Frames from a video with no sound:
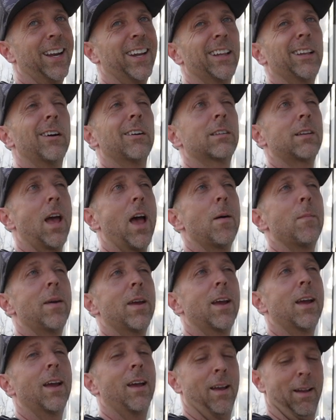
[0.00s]
He looked at
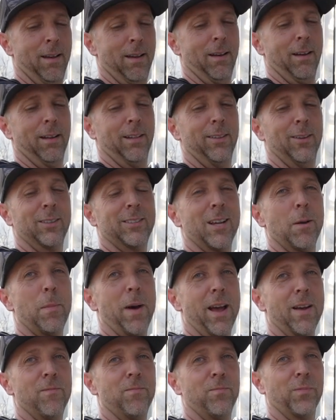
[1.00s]
me, looked at
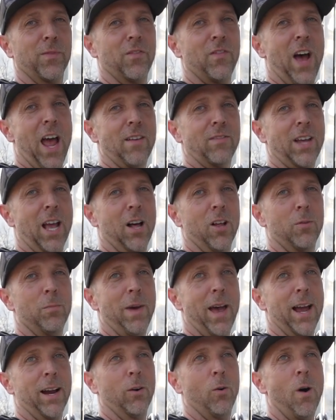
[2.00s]
my 5 gallon
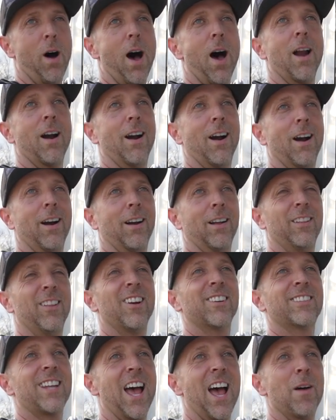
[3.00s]
bag of water,
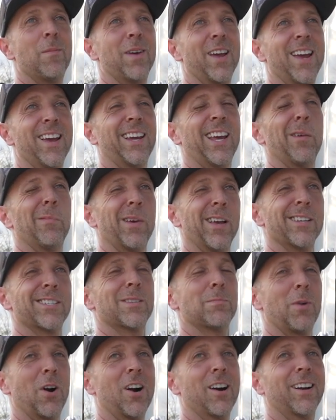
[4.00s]
looked at me, gave me a
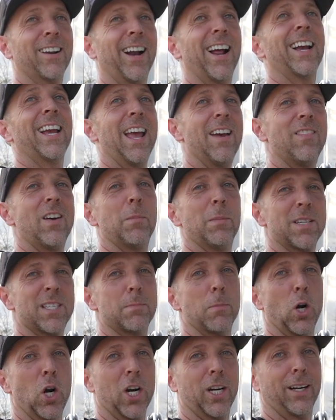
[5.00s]
smirk, and I gave him a
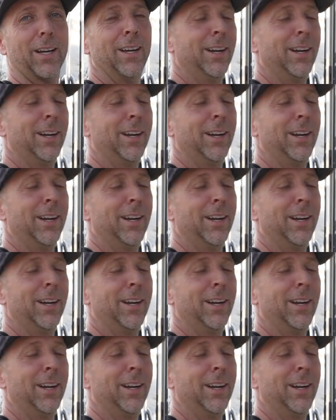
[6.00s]
smirk.